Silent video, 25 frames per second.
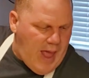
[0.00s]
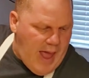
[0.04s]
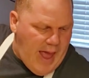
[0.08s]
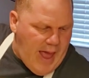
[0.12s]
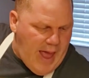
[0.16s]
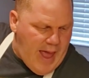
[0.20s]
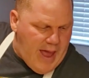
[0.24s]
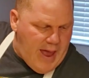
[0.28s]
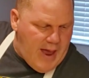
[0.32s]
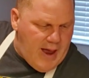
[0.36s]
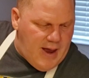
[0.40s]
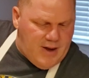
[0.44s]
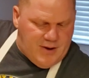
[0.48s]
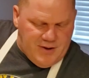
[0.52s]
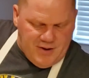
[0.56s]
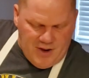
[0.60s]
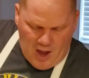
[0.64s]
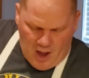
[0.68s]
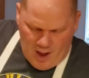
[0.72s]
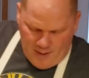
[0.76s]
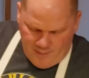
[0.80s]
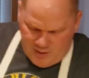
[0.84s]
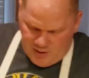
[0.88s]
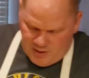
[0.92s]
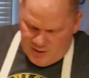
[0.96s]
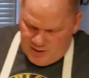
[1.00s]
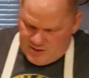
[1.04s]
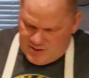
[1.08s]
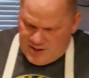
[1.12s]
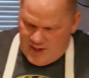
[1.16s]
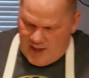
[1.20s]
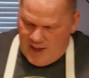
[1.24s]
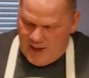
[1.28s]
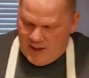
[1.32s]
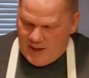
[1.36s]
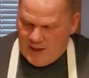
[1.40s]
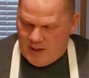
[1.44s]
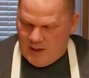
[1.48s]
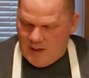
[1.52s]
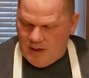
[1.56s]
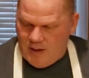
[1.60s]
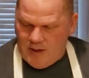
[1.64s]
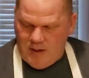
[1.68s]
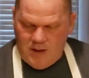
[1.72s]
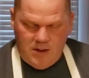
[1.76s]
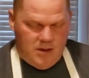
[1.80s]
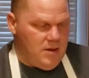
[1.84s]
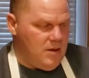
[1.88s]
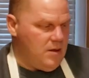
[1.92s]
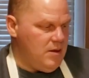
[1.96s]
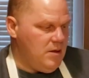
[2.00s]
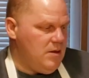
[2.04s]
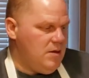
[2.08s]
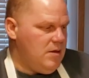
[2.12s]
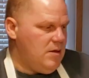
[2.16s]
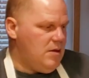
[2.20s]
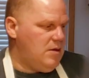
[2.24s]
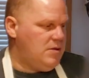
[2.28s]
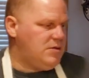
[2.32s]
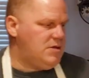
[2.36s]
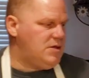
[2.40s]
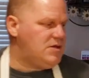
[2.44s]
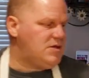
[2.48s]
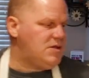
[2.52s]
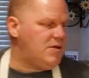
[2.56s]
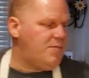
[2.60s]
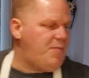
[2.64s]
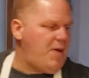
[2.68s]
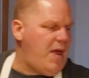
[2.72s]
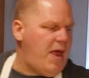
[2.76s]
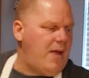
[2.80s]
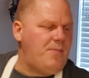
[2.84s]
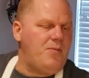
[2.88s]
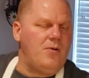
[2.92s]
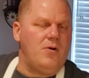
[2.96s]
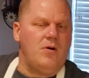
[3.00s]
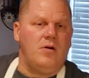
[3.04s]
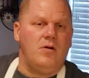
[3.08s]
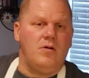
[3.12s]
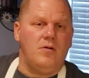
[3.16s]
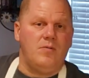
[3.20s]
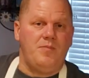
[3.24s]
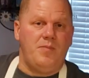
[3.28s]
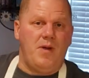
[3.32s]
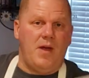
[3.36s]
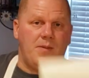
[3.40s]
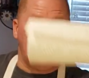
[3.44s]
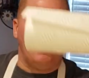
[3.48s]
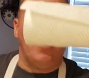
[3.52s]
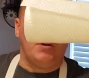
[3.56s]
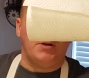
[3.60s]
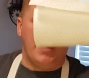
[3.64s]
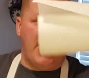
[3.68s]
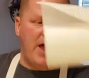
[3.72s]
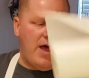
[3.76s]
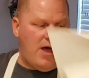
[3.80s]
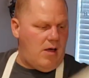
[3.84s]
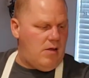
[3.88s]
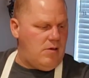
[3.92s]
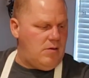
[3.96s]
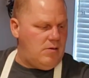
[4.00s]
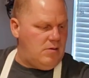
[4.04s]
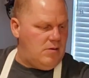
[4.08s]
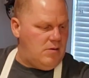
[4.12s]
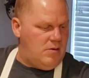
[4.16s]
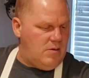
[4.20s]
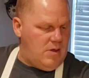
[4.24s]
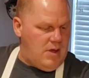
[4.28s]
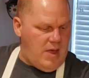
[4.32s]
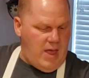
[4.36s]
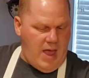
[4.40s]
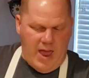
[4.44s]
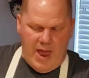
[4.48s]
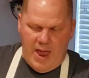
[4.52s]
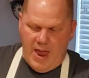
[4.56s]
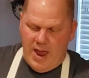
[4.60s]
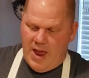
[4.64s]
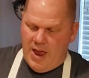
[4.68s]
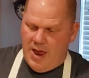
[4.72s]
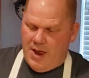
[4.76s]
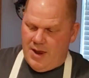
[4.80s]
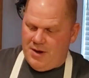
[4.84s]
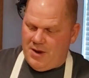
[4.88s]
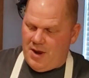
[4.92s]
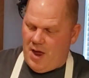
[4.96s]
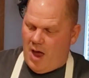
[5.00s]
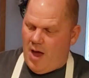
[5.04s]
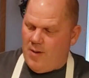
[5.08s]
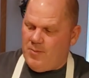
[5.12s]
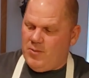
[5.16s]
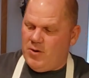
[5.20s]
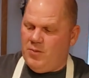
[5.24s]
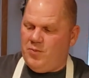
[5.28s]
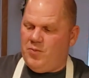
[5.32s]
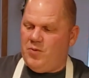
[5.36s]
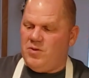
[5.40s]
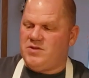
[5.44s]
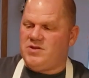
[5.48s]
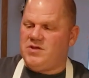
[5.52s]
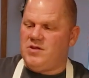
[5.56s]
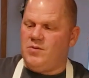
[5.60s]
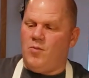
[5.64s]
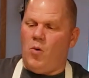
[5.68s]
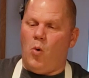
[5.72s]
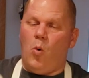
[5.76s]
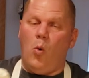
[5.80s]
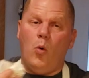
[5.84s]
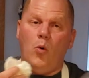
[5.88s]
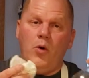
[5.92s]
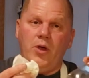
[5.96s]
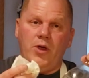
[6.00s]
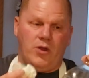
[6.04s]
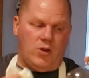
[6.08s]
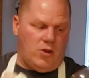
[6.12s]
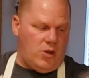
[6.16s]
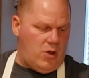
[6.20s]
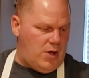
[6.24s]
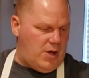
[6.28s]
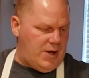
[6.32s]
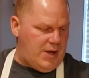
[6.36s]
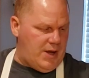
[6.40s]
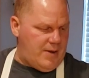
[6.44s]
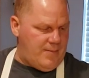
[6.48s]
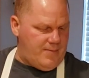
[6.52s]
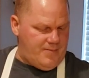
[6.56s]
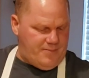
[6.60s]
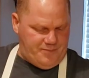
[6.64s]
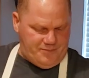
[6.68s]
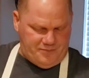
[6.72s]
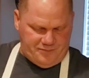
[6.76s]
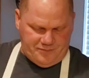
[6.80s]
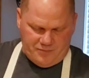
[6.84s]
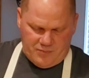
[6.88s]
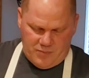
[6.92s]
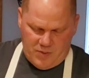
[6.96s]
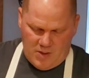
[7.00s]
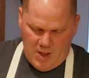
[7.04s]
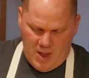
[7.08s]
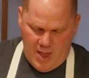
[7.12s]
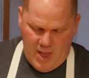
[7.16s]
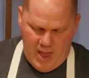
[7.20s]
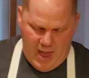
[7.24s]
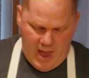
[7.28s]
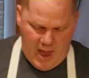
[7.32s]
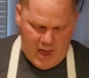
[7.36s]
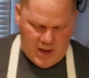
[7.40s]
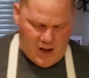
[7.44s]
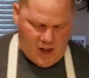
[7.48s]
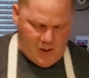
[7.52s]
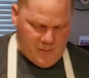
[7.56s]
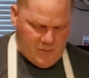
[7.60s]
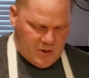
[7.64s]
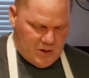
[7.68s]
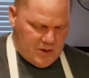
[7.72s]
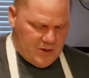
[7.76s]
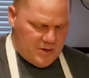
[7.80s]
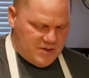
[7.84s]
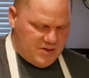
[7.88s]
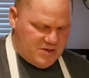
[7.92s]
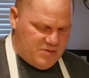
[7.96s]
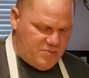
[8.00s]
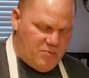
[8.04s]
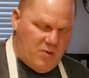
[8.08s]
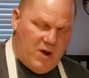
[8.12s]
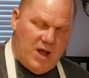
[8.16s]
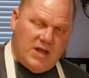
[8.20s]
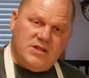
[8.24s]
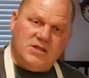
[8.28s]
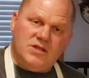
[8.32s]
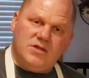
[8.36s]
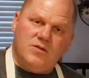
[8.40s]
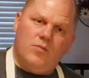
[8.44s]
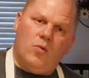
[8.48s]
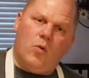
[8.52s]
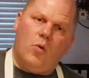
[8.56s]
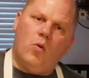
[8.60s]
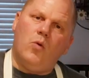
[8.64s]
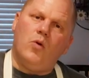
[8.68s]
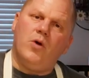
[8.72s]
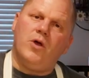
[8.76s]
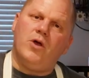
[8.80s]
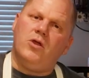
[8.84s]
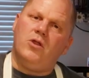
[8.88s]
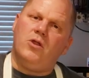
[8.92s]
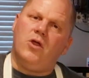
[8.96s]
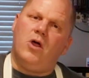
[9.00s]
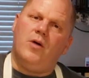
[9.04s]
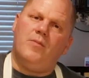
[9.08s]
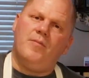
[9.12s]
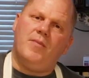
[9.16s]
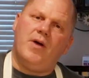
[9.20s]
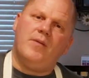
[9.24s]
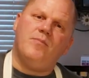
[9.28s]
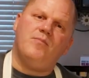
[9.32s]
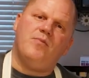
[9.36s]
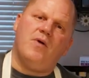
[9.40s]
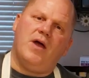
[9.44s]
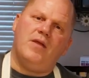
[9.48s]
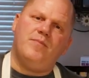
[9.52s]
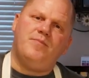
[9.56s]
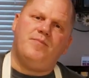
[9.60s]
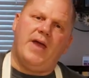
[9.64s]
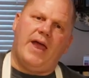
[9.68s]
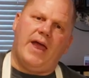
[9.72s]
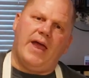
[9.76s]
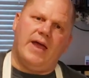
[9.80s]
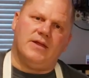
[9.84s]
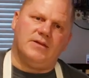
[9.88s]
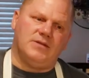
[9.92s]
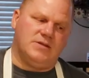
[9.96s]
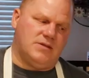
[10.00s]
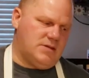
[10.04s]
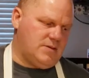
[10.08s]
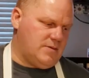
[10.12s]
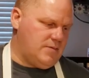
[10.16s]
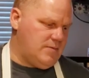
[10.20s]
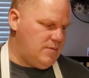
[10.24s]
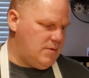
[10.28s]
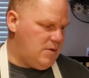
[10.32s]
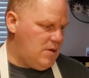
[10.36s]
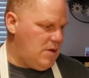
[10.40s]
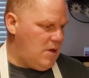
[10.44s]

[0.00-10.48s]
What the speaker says: and I'm going to take just a paper towel and I'm going to put some oil on it and I'm going to spread some oil on my bread pans.